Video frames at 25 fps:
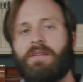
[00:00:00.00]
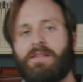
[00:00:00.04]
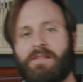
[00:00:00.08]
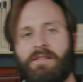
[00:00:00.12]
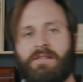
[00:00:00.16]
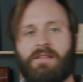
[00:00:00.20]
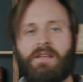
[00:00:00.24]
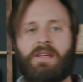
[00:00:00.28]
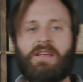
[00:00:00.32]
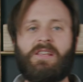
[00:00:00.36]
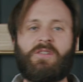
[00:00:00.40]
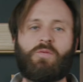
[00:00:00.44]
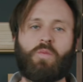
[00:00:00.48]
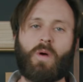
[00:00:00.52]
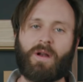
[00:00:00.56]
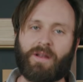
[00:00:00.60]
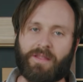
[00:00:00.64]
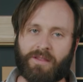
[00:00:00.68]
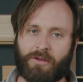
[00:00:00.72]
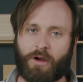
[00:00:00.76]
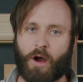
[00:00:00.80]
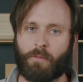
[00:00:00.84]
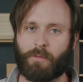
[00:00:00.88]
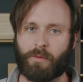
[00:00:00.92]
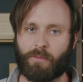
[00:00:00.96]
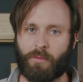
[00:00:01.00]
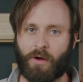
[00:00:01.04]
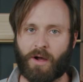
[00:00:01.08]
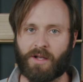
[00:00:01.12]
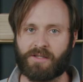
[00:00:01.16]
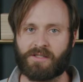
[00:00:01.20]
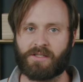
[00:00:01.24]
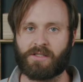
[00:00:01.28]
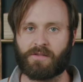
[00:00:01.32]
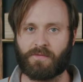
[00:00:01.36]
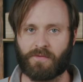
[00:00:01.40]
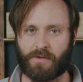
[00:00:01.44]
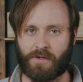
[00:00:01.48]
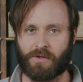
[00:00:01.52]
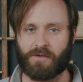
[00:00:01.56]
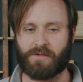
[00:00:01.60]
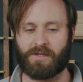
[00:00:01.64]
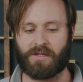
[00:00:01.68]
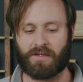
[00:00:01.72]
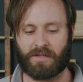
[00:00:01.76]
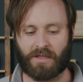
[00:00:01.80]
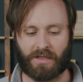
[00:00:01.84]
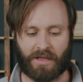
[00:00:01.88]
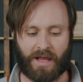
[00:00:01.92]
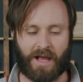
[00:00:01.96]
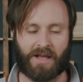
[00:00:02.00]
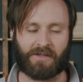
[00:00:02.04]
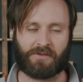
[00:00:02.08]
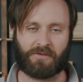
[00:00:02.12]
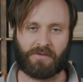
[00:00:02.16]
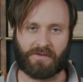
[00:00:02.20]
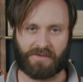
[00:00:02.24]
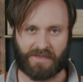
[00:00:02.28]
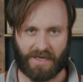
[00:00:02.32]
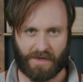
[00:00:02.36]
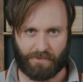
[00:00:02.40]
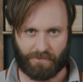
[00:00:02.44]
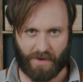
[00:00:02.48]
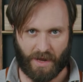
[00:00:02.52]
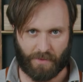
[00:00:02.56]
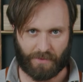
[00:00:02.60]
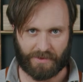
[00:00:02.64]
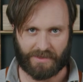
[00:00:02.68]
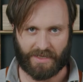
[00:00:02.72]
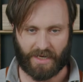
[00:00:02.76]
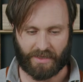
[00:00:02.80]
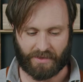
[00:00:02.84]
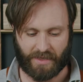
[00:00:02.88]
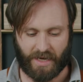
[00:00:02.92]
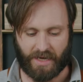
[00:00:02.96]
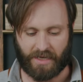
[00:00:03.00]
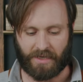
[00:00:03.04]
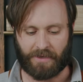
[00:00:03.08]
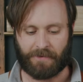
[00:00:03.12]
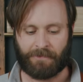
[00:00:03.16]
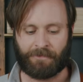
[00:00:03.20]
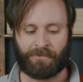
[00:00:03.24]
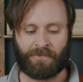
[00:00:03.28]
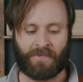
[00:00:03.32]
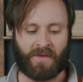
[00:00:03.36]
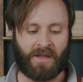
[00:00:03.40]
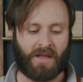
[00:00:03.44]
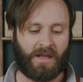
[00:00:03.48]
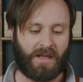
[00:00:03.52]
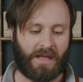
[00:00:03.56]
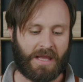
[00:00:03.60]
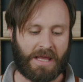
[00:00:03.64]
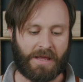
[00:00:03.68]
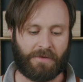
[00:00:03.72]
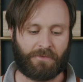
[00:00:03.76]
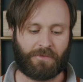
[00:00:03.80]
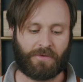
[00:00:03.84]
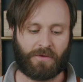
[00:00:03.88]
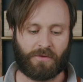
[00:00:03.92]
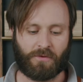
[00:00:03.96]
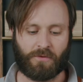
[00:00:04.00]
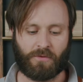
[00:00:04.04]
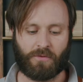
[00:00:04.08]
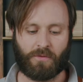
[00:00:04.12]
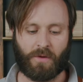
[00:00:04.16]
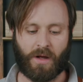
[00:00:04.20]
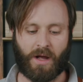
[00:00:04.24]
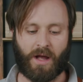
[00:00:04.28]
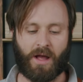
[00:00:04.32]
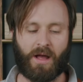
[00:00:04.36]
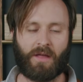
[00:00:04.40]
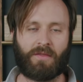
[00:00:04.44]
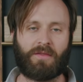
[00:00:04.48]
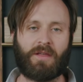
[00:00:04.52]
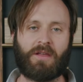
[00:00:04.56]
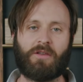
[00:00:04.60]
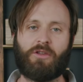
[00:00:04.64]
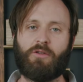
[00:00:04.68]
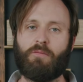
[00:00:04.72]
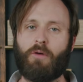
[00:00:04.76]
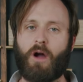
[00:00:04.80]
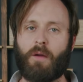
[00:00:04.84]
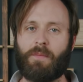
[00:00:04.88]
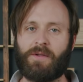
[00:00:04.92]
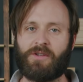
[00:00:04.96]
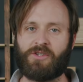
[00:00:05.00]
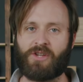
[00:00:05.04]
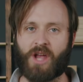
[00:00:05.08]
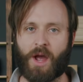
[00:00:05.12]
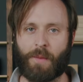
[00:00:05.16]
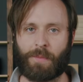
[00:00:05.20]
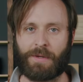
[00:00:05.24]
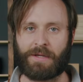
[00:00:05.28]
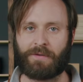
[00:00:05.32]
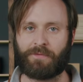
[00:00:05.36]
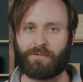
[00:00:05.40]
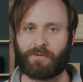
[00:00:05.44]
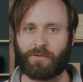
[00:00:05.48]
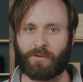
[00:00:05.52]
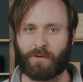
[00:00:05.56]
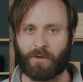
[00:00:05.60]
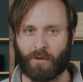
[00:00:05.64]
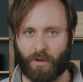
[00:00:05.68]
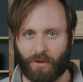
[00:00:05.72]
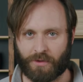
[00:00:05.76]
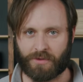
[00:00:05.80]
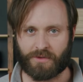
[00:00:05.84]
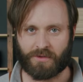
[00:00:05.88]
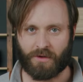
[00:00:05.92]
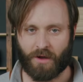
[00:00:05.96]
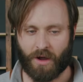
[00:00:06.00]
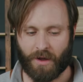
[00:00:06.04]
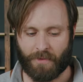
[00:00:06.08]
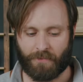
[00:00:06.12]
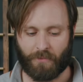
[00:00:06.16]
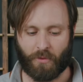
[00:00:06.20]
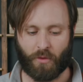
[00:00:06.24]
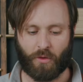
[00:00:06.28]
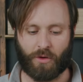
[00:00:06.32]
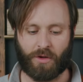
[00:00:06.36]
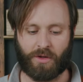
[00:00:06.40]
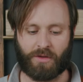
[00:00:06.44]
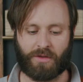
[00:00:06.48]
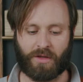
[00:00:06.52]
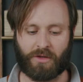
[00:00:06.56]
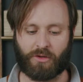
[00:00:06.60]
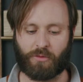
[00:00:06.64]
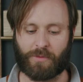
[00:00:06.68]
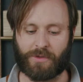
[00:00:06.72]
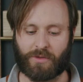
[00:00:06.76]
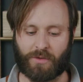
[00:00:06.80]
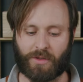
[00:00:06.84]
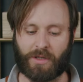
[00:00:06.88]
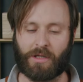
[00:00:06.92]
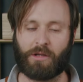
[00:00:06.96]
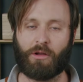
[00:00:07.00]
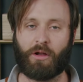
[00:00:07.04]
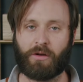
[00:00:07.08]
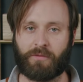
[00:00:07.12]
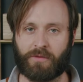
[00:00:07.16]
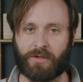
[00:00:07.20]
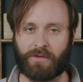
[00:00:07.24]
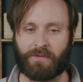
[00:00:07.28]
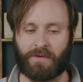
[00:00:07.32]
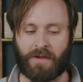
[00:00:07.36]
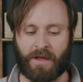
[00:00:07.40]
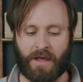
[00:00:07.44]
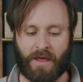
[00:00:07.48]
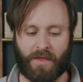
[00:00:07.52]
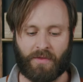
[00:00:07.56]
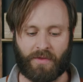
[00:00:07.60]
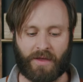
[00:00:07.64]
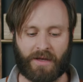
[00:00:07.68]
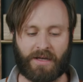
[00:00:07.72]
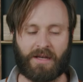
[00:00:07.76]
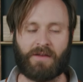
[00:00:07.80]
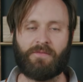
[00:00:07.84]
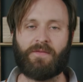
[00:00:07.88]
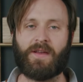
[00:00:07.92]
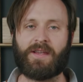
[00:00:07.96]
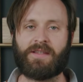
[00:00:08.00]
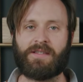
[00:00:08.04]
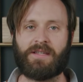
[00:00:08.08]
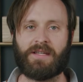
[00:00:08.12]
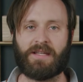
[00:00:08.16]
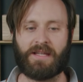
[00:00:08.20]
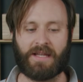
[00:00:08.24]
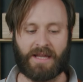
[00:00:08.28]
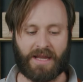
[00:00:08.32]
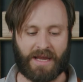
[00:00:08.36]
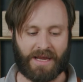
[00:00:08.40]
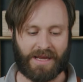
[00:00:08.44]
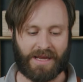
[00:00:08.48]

this is one of the compromises of using the glass on sandpaper technique. If you think you might be sharpening for a long time, or you think you'll be doing a lot of it, then investing